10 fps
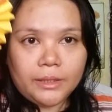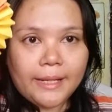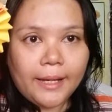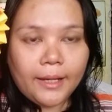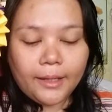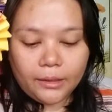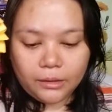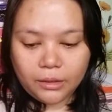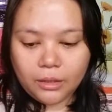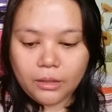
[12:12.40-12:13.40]
that
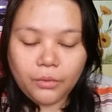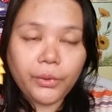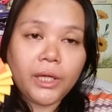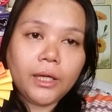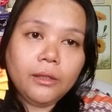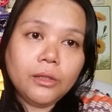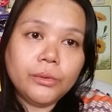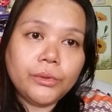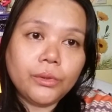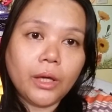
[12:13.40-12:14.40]
we can
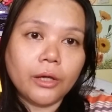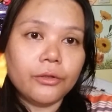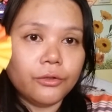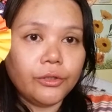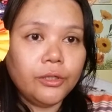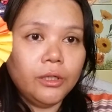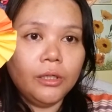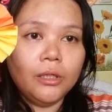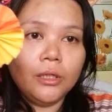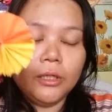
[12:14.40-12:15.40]
glue together
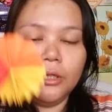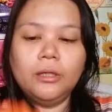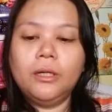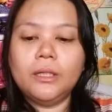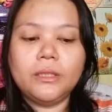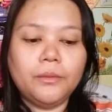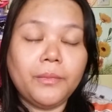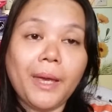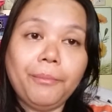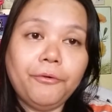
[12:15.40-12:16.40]
as
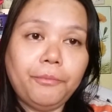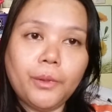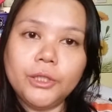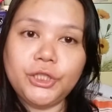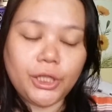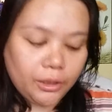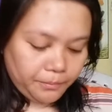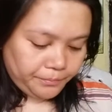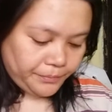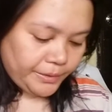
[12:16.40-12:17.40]
some type of project.
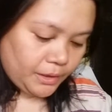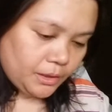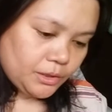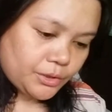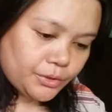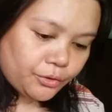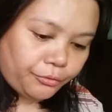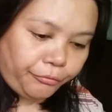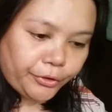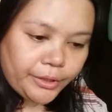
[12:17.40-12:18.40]

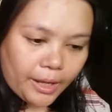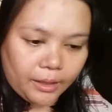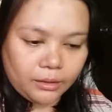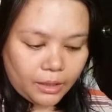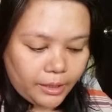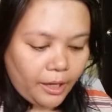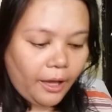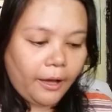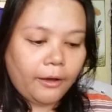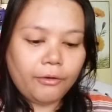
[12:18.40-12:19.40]
So for that, I
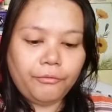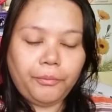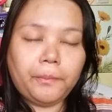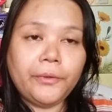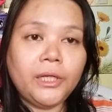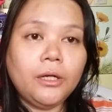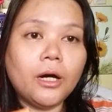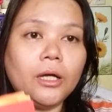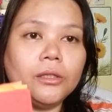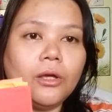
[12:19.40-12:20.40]
have
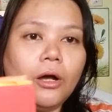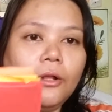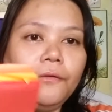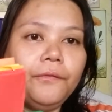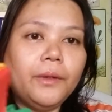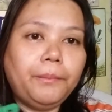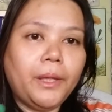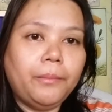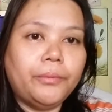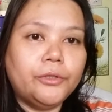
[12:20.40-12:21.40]
pre-cut all of the
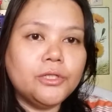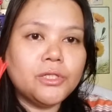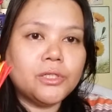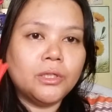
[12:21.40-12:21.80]
papers